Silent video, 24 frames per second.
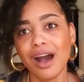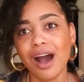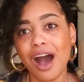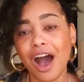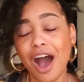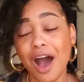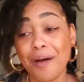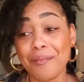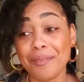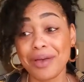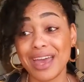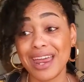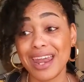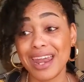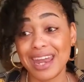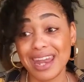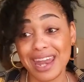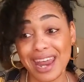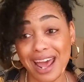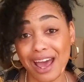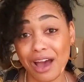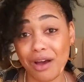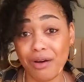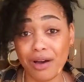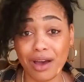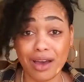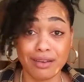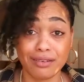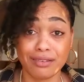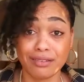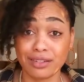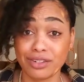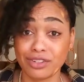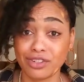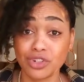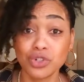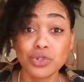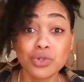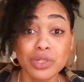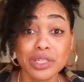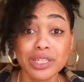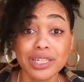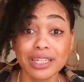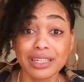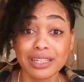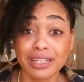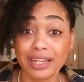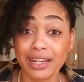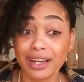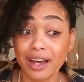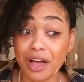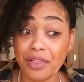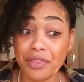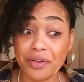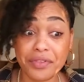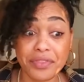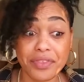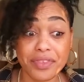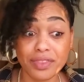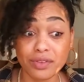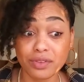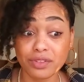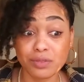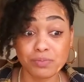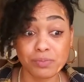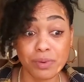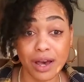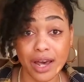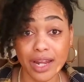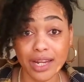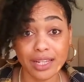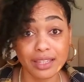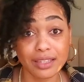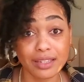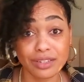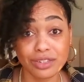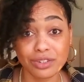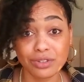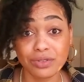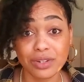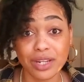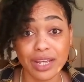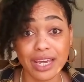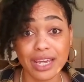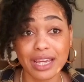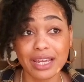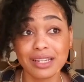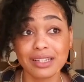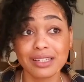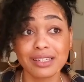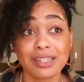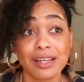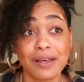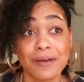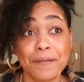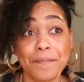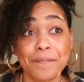Um, and now I truly like other than those spotting the two days